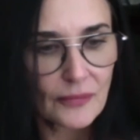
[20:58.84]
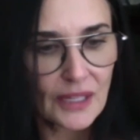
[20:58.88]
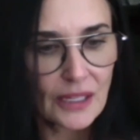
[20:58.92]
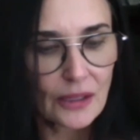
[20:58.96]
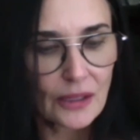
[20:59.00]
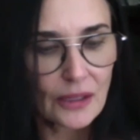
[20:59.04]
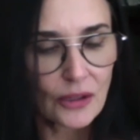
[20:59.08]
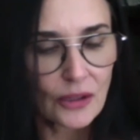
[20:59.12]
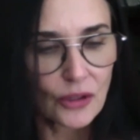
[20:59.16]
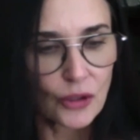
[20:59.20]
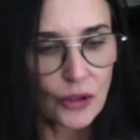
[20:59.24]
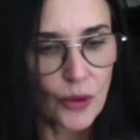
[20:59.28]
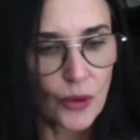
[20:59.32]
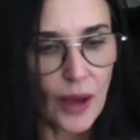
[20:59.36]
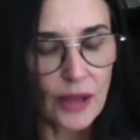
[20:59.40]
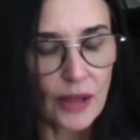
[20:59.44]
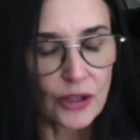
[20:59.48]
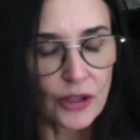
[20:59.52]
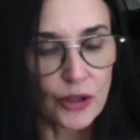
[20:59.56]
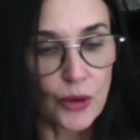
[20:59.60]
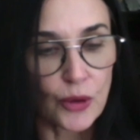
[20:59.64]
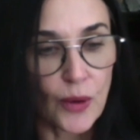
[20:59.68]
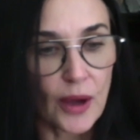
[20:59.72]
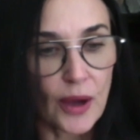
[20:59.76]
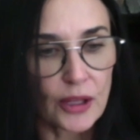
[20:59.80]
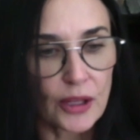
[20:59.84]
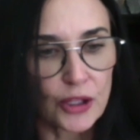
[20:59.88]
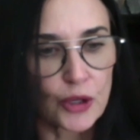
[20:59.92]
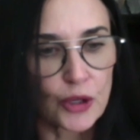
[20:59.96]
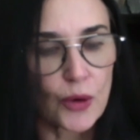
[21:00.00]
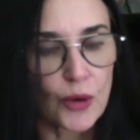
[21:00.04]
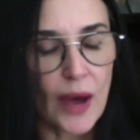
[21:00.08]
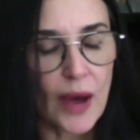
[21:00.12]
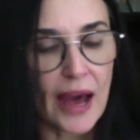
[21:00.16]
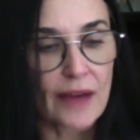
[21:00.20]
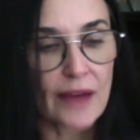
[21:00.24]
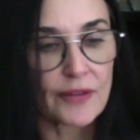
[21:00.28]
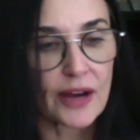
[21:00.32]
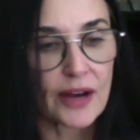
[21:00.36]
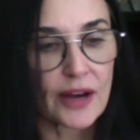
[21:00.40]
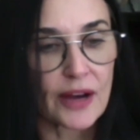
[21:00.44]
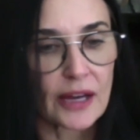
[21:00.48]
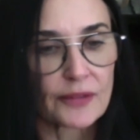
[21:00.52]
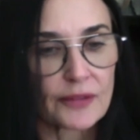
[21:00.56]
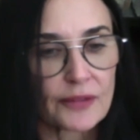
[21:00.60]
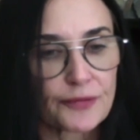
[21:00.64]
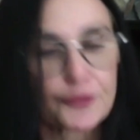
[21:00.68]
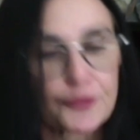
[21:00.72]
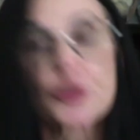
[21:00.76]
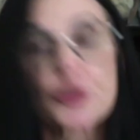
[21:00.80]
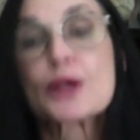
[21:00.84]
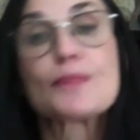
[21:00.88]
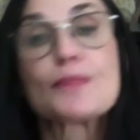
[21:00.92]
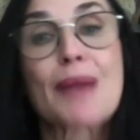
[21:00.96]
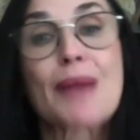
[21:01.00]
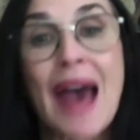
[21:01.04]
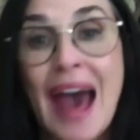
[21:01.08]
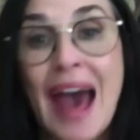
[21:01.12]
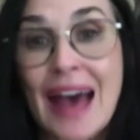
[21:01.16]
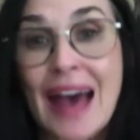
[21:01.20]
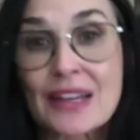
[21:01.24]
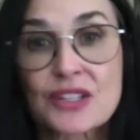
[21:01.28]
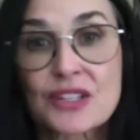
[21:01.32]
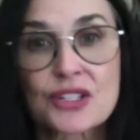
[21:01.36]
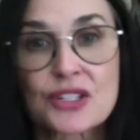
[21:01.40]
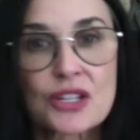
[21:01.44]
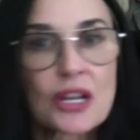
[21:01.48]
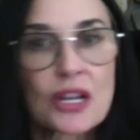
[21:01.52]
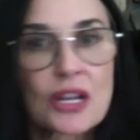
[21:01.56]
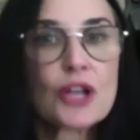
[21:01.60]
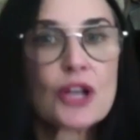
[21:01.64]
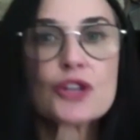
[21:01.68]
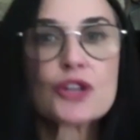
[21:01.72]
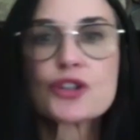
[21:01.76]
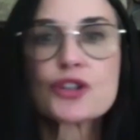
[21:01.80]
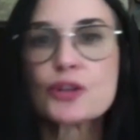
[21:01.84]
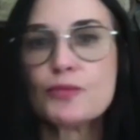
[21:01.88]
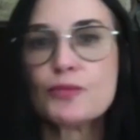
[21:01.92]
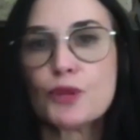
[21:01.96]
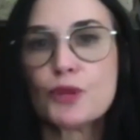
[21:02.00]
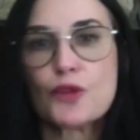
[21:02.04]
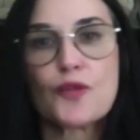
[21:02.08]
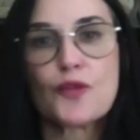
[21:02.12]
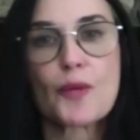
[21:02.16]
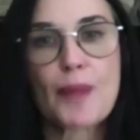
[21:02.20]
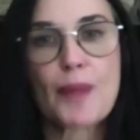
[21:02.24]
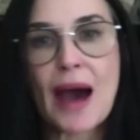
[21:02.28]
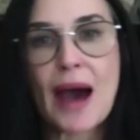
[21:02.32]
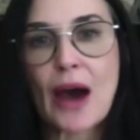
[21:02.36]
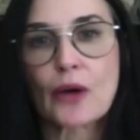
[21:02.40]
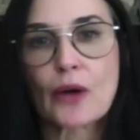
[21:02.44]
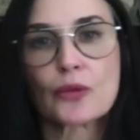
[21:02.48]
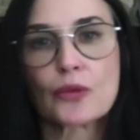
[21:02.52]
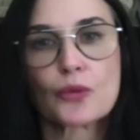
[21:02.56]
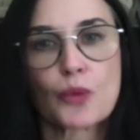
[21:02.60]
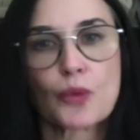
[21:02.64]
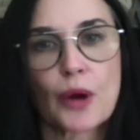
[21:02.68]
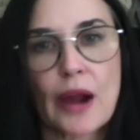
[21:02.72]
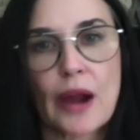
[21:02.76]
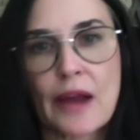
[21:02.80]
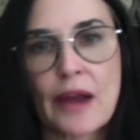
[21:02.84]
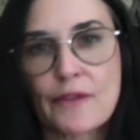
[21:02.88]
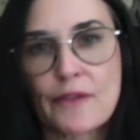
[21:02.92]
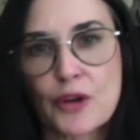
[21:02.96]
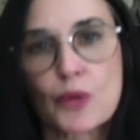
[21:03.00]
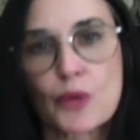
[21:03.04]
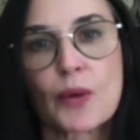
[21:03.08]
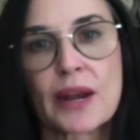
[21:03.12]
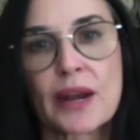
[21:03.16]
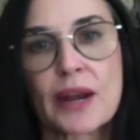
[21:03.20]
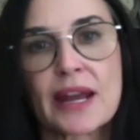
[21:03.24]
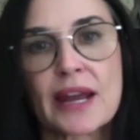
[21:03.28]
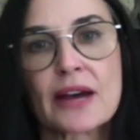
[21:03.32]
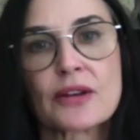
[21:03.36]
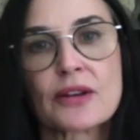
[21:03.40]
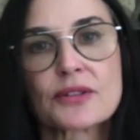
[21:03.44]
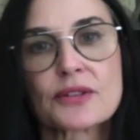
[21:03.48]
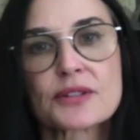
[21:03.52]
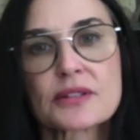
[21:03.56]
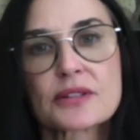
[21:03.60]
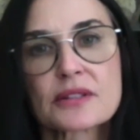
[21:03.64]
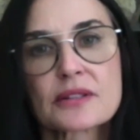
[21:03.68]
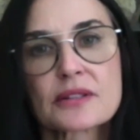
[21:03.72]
you have a free pass to move about where everyone else